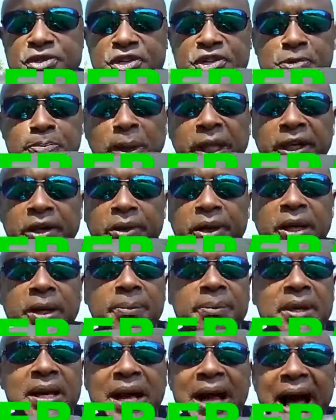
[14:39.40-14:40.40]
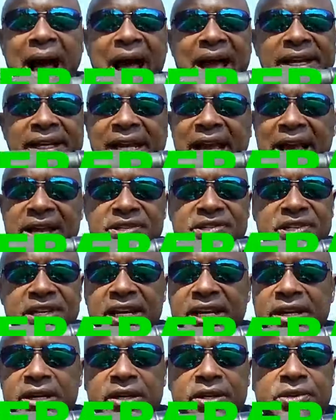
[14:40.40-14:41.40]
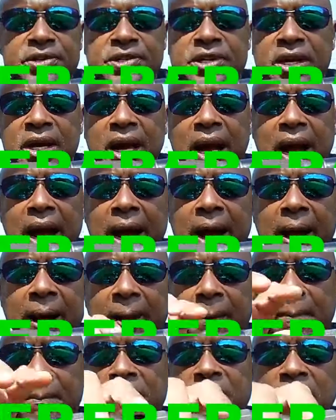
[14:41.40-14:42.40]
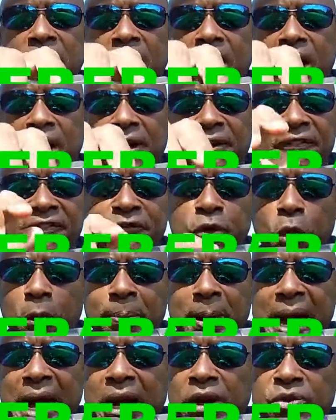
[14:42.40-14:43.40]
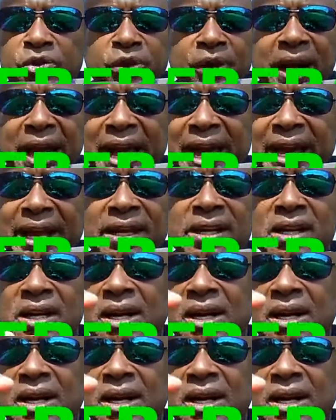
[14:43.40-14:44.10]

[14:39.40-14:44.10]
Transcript: a split grip, ionized gears, um, four pound drag,